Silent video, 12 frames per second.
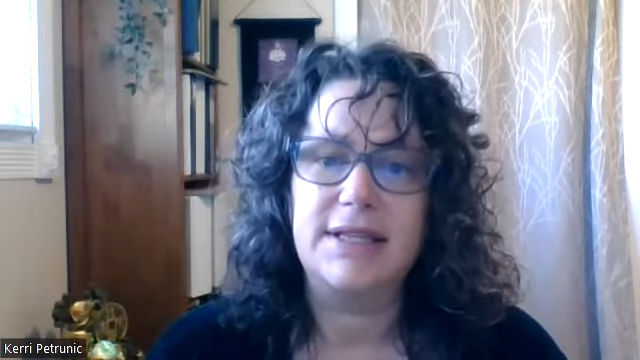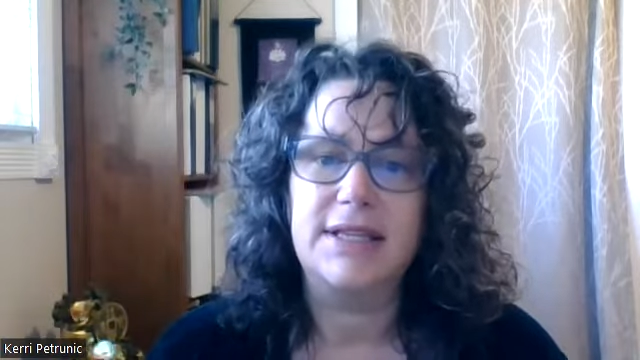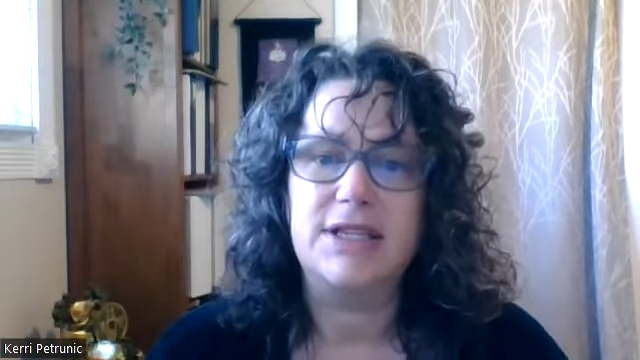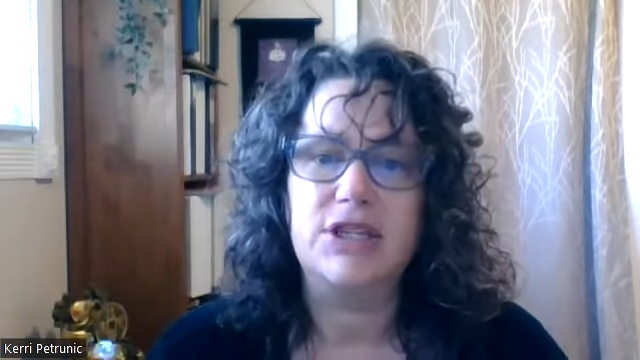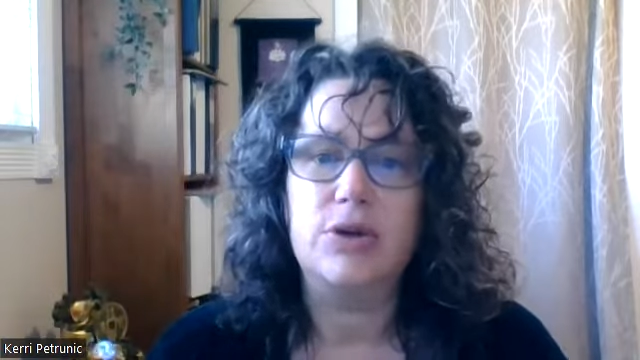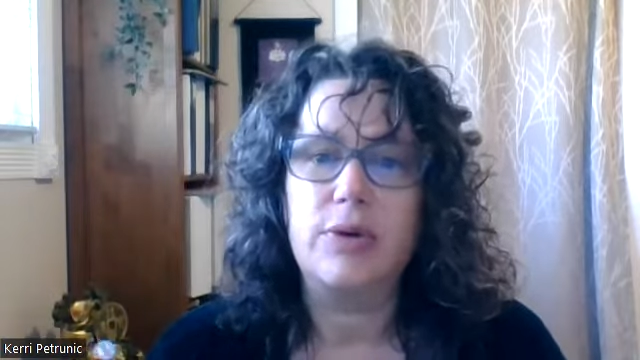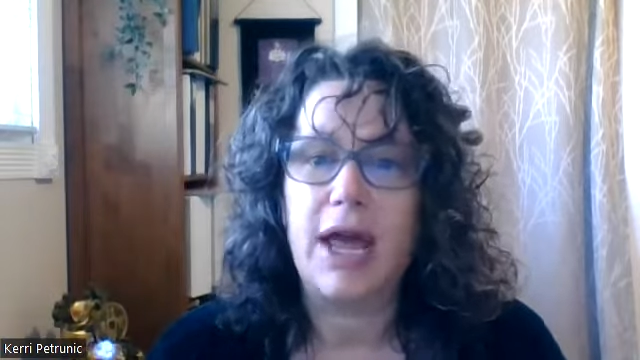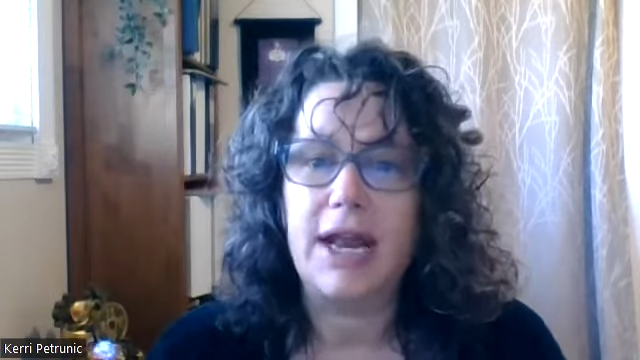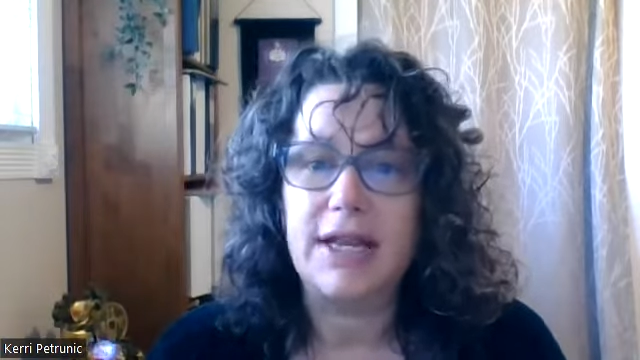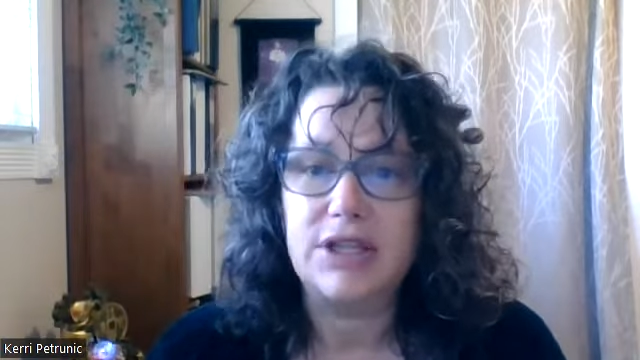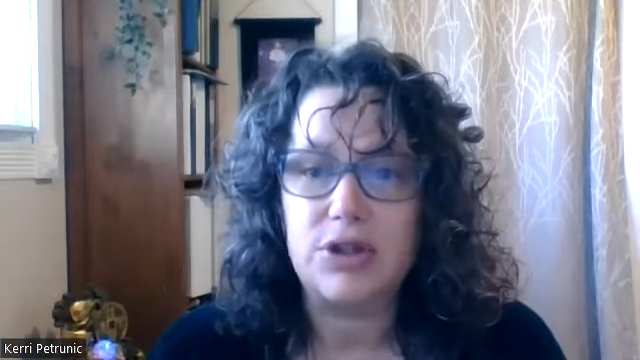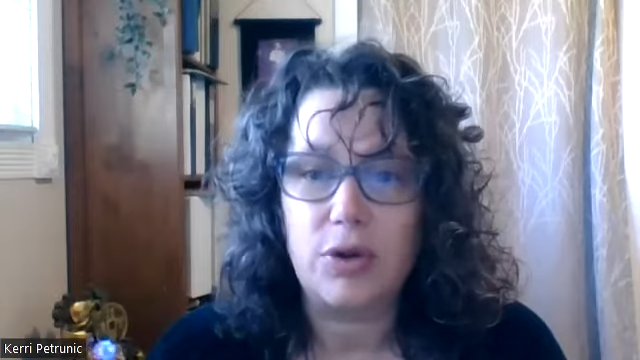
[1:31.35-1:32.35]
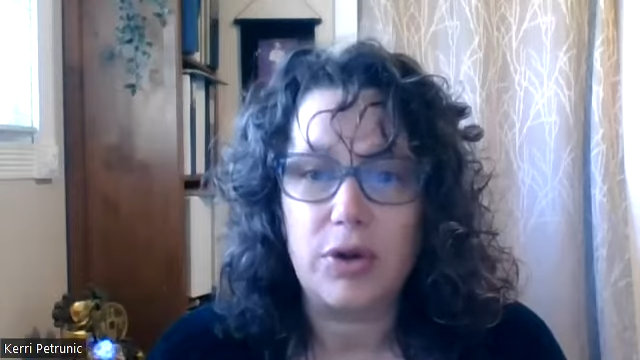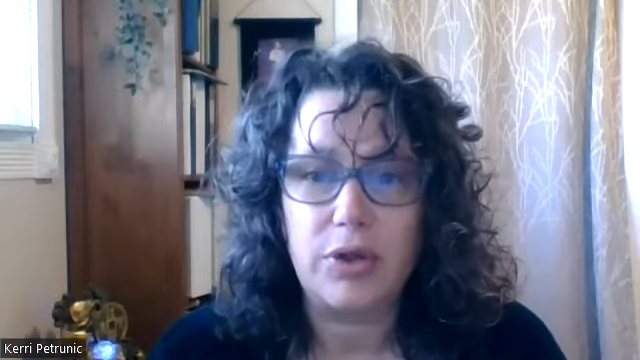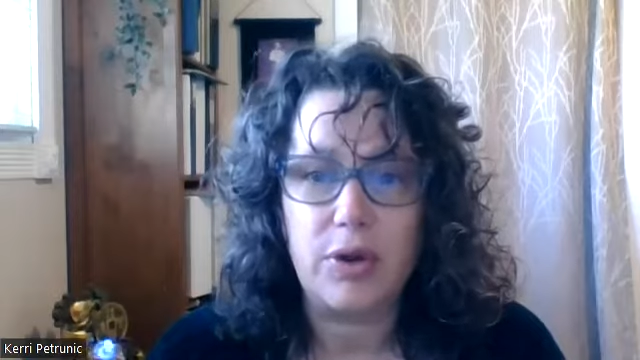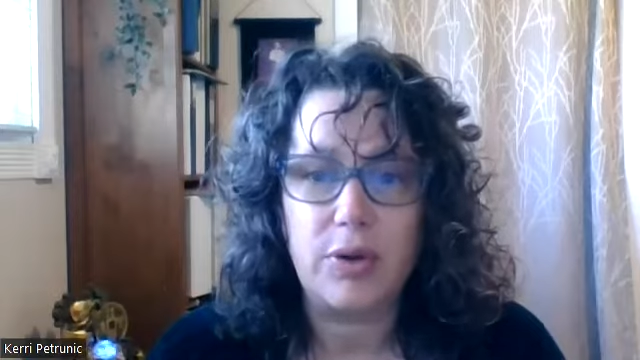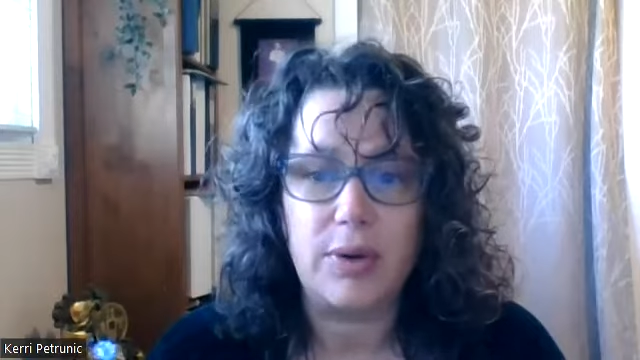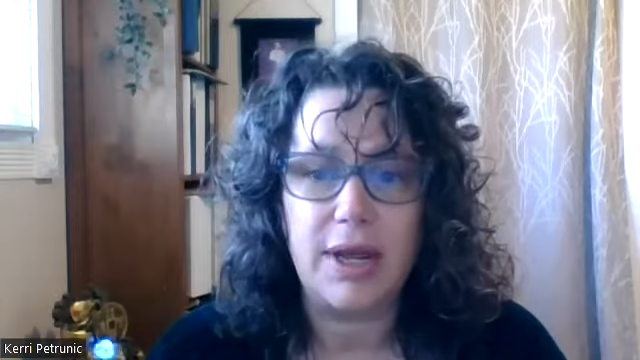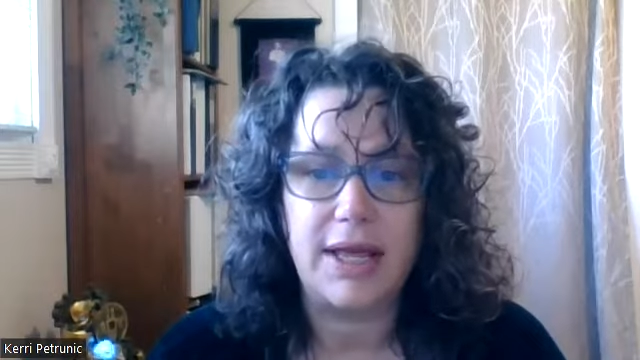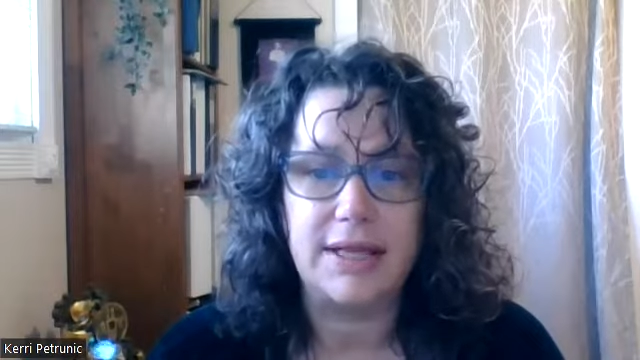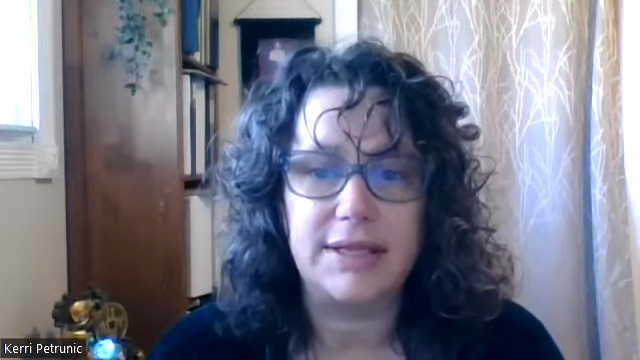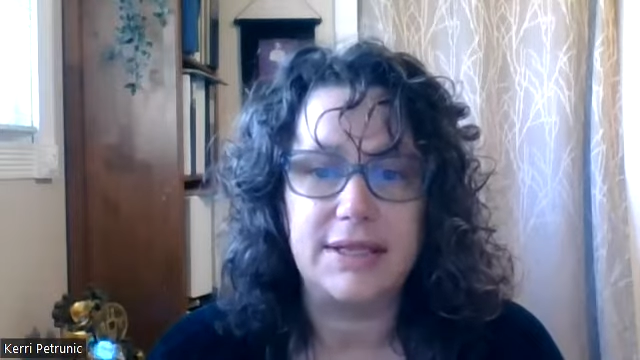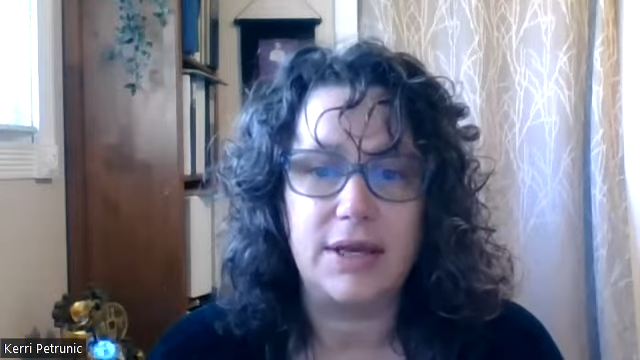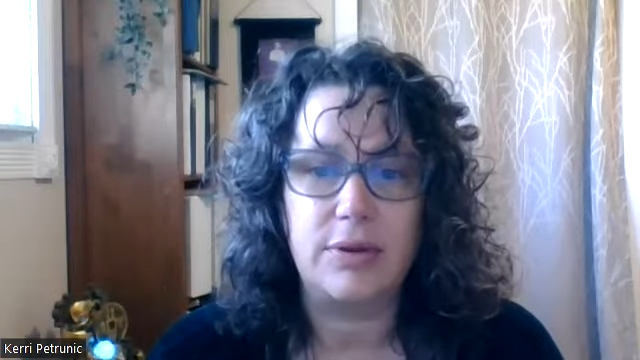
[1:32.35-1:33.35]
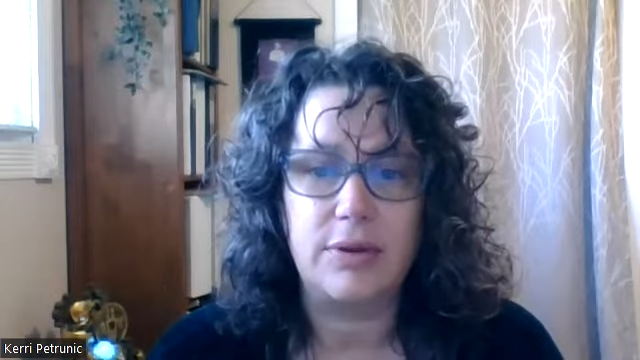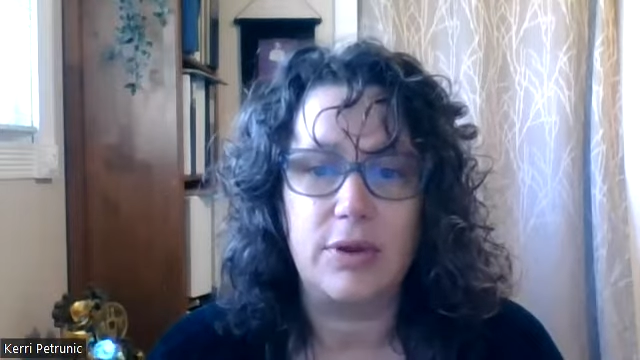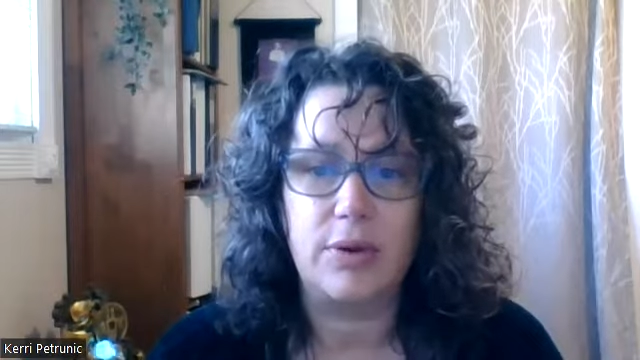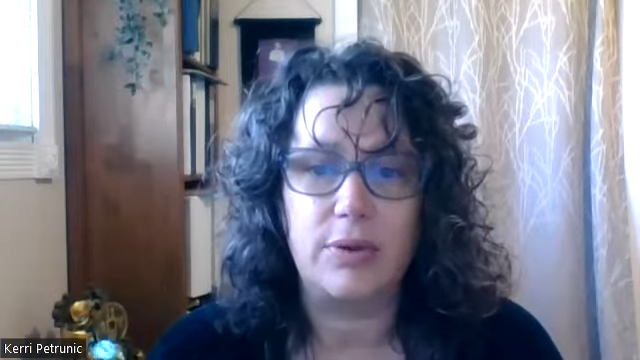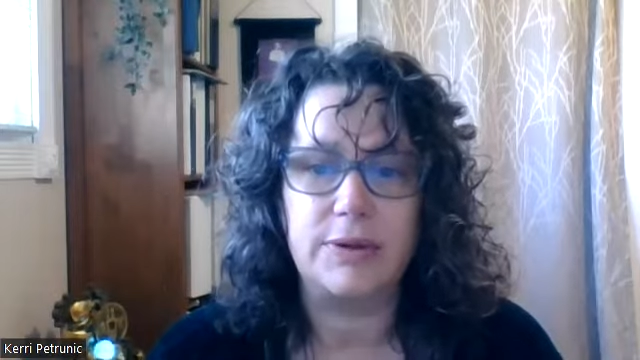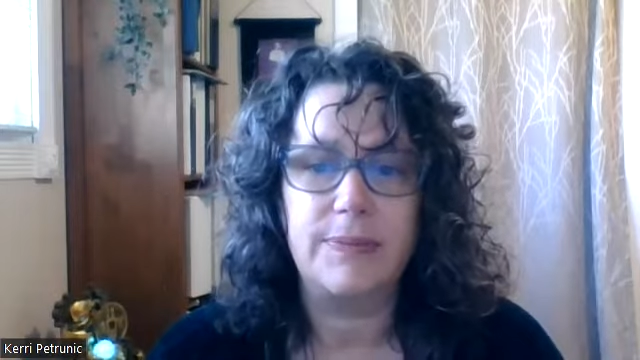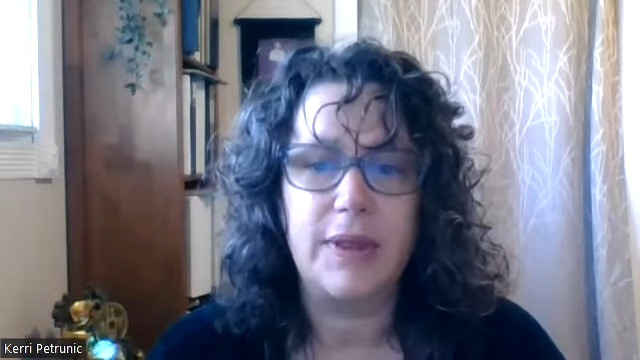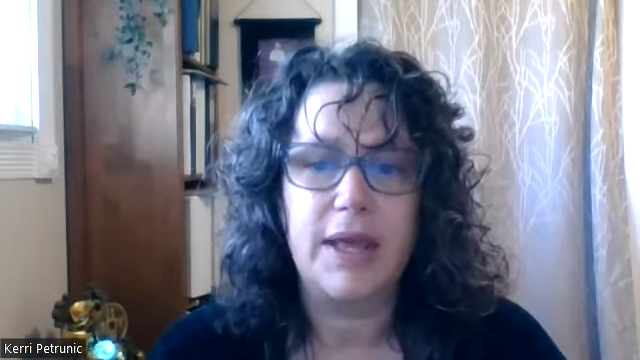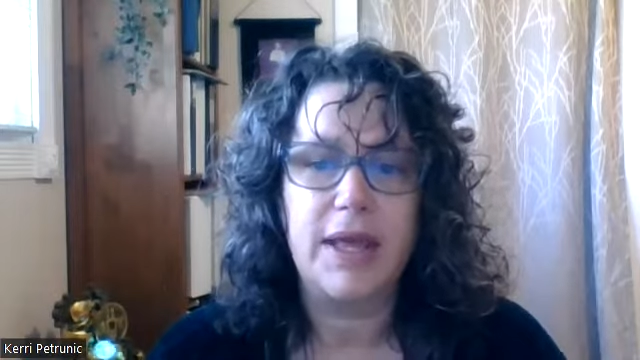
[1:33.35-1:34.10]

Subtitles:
This Uranus North Node and South Node.